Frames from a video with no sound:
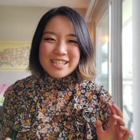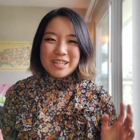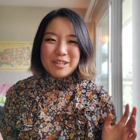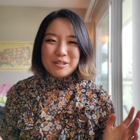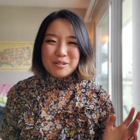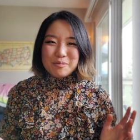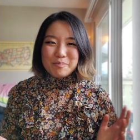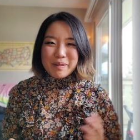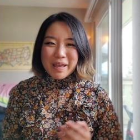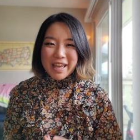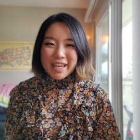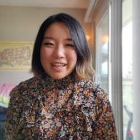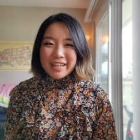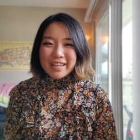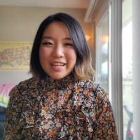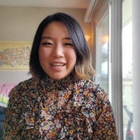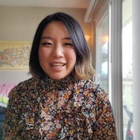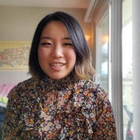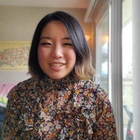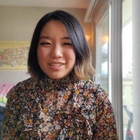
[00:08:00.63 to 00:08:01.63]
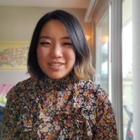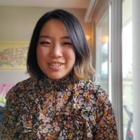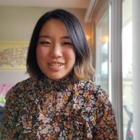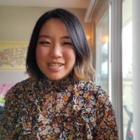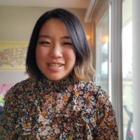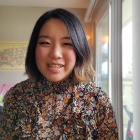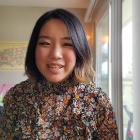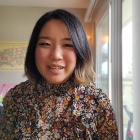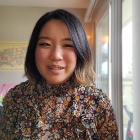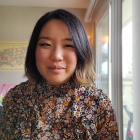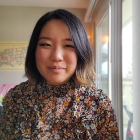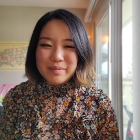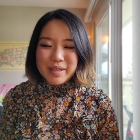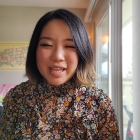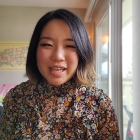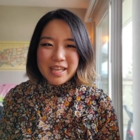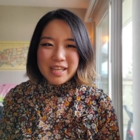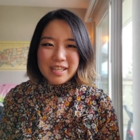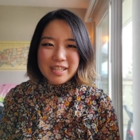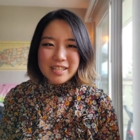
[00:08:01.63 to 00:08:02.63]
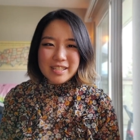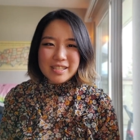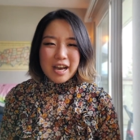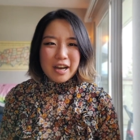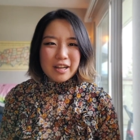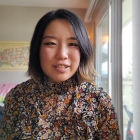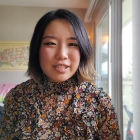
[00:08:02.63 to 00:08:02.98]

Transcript: So Panhandle Slim is